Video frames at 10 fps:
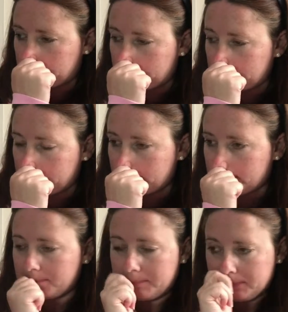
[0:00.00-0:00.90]

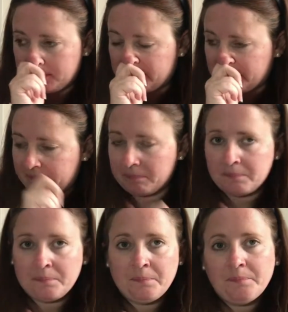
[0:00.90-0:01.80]

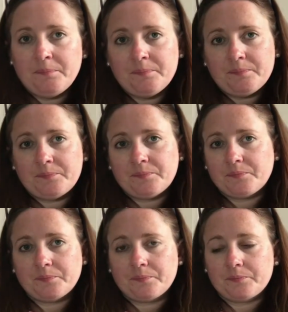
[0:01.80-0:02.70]

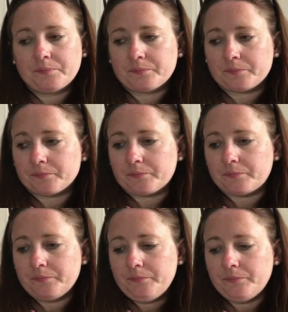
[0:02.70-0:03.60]

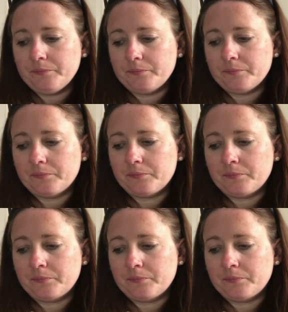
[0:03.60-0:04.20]
No words are spoken by the person on screen.